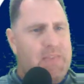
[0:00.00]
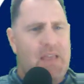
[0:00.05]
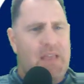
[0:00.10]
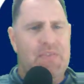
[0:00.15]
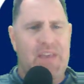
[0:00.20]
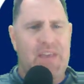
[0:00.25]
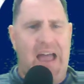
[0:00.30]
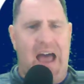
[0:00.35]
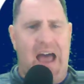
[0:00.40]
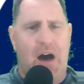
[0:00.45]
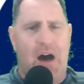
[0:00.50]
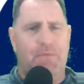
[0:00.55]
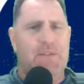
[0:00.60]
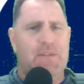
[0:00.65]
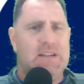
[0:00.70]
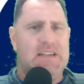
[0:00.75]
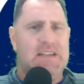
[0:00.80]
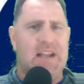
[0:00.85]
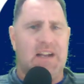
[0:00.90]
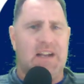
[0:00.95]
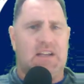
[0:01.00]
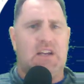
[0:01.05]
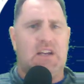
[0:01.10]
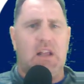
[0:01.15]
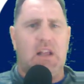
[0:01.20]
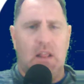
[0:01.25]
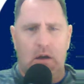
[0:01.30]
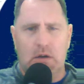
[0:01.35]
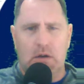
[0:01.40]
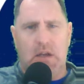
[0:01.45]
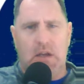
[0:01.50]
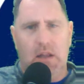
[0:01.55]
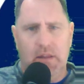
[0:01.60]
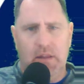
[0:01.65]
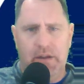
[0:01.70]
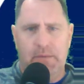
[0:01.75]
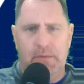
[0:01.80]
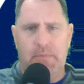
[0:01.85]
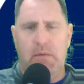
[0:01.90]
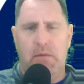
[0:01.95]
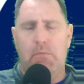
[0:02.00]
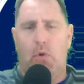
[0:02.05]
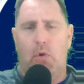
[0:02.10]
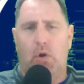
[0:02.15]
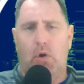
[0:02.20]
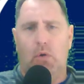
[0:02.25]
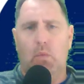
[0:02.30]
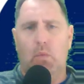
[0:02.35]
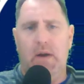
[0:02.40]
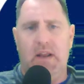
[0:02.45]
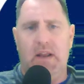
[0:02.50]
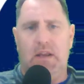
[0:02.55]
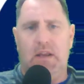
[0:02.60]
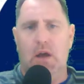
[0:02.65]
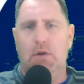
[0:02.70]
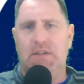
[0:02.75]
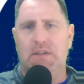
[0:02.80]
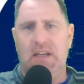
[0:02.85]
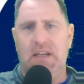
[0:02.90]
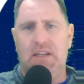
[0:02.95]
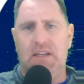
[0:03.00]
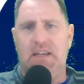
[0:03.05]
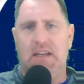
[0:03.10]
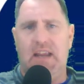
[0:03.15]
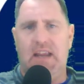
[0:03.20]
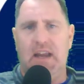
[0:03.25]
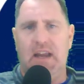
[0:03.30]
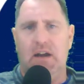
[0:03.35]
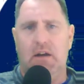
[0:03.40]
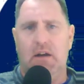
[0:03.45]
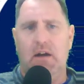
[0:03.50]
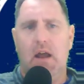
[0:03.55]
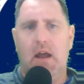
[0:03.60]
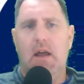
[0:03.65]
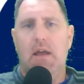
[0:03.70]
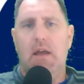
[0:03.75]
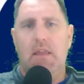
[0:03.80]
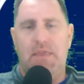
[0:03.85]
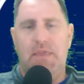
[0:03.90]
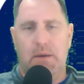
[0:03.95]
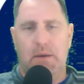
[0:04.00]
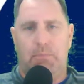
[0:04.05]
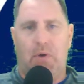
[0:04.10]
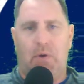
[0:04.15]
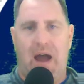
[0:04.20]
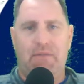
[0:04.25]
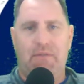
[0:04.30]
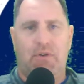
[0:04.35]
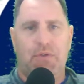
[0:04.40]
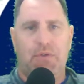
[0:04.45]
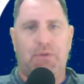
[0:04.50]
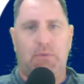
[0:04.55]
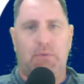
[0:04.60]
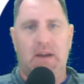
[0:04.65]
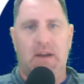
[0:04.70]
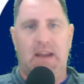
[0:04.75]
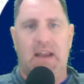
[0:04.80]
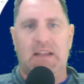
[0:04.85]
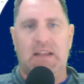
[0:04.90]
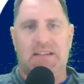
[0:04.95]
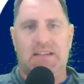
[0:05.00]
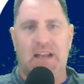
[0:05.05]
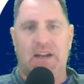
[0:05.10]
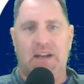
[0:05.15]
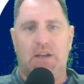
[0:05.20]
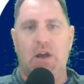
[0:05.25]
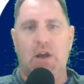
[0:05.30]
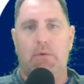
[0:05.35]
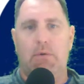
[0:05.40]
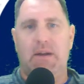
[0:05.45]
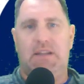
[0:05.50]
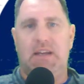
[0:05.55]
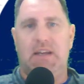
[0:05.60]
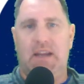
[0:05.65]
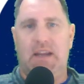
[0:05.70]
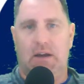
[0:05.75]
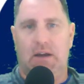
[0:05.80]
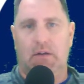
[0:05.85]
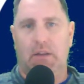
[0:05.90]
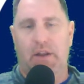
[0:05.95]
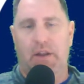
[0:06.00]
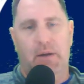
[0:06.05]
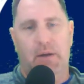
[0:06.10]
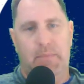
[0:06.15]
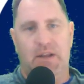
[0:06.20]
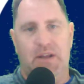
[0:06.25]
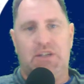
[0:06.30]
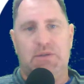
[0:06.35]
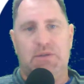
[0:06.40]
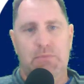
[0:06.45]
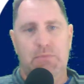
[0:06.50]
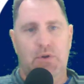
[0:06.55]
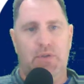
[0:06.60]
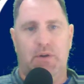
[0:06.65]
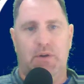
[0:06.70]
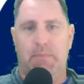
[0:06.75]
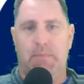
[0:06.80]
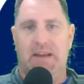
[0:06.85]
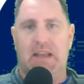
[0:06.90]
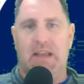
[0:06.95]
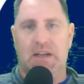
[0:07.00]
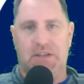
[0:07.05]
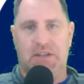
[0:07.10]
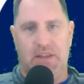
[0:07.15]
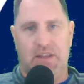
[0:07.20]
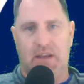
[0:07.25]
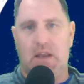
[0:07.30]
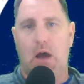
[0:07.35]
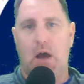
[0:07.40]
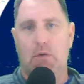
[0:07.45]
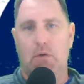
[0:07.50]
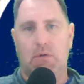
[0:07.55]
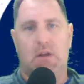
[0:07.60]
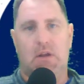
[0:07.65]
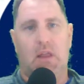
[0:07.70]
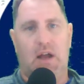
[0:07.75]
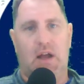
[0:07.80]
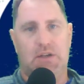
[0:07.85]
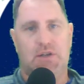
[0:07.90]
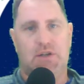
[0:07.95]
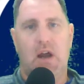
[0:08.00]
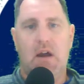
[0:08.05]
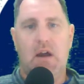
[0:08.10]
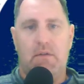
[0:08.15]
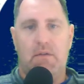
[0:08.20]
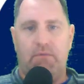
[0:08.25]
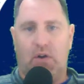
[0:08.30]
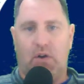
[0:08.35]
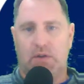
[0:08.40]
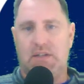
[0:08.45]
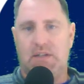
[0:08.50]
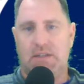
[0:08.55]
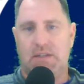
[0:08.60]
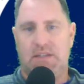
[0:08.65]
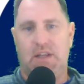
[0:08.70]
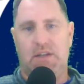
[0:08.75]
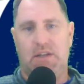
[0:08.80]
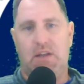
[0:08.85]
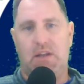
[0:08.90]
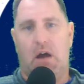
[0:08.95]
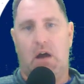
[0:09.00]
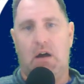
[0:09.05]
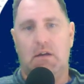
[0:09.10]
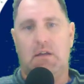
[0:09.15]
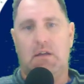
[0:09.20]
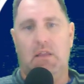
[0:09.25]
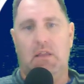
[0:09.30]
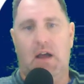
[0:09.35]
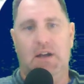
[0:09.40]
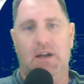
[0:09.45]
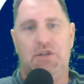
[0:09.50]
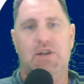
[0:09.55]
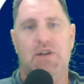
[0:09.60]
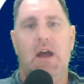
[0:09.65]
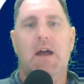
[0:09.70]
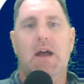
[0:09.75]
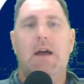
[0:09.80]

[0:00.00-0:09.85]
The Alpha is going to clunk a little bit more when it goes into gear. The Bravo III is going to go into gear a little bit smoother because of the cone clutch versus the dog clutch.